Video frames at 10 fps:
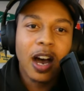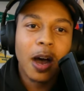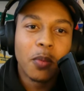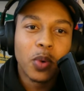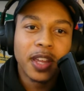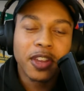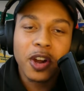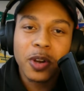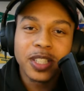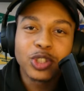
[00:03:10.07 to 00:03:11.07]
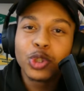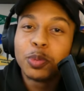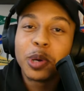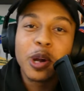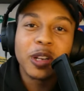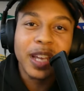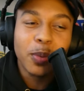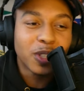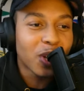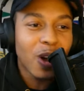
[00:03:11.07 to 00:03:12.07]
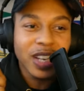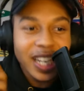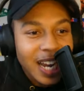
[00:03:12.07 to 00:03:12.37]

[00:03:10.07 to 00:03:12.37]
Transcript: with her and Sue Bird, they were talking